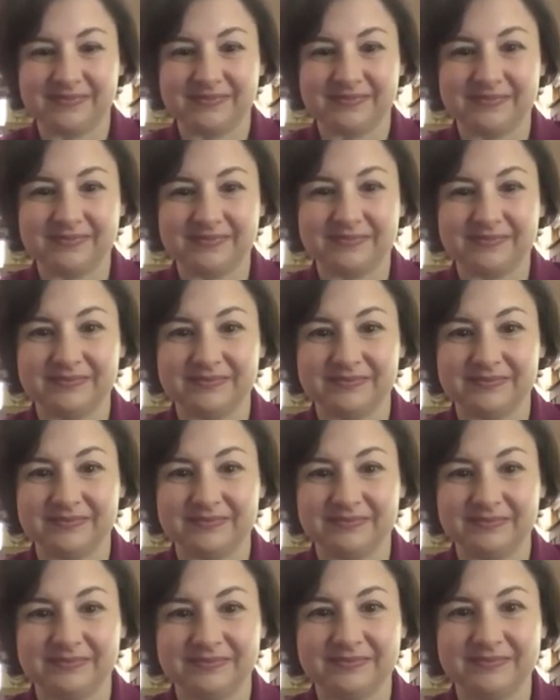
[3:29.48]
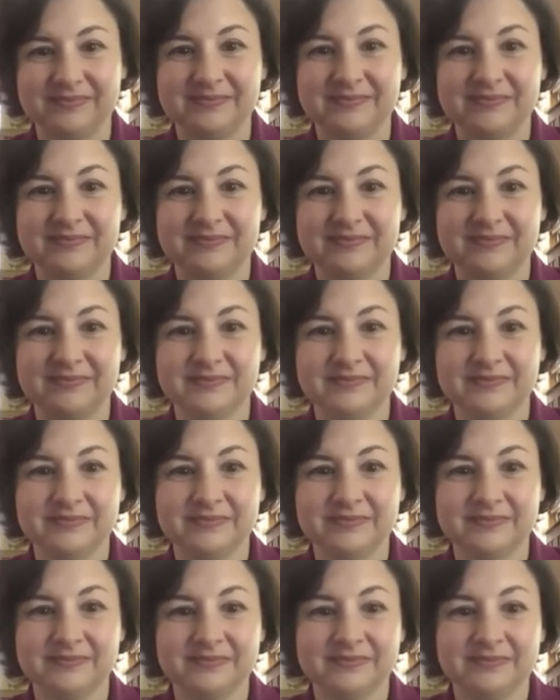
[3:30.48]

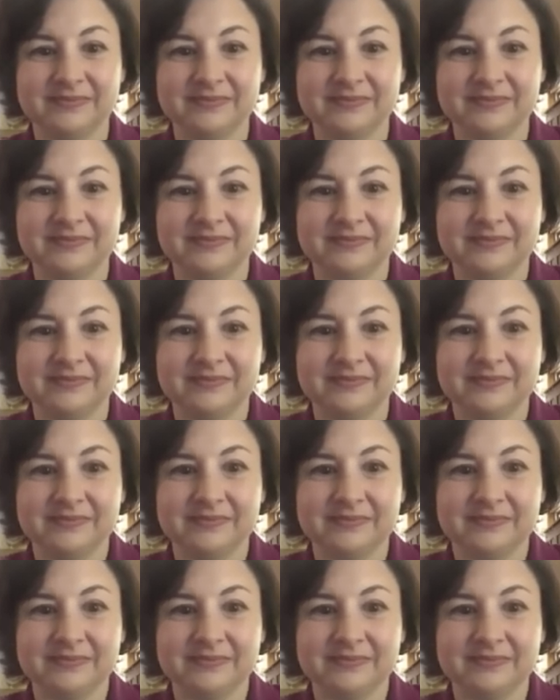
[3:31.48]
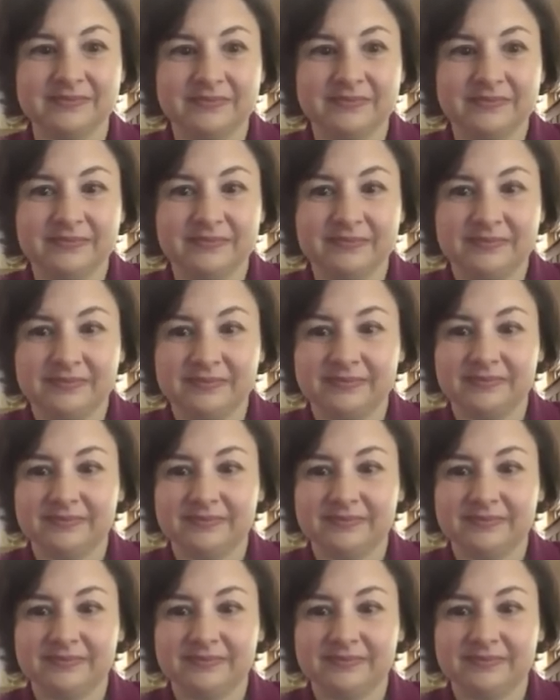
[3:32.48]
(not speaking)